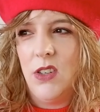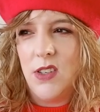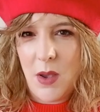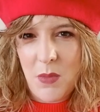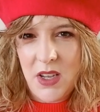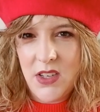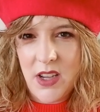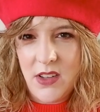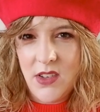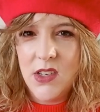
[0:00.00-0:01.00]
Does that make
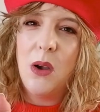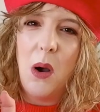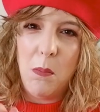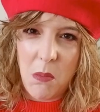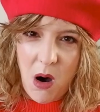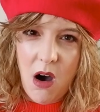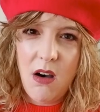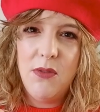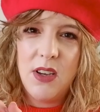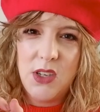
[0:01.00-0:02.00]
sense?
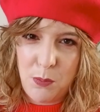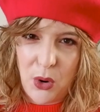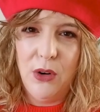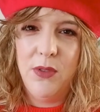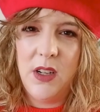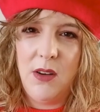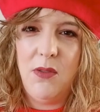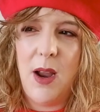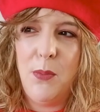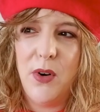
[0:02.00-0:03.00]
Mauve is a perfectly
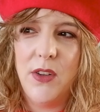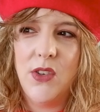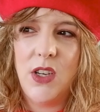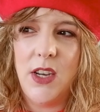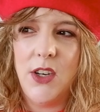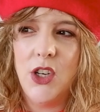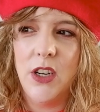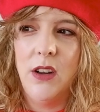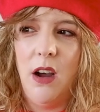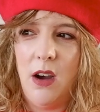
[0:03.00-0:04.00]
fine
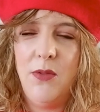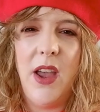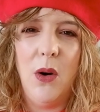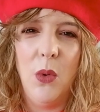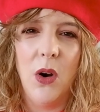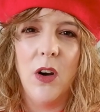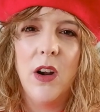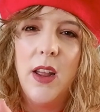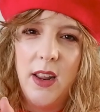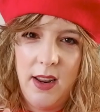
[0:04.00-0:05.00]
pronunciation of that
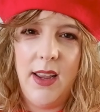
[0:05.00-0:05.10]
word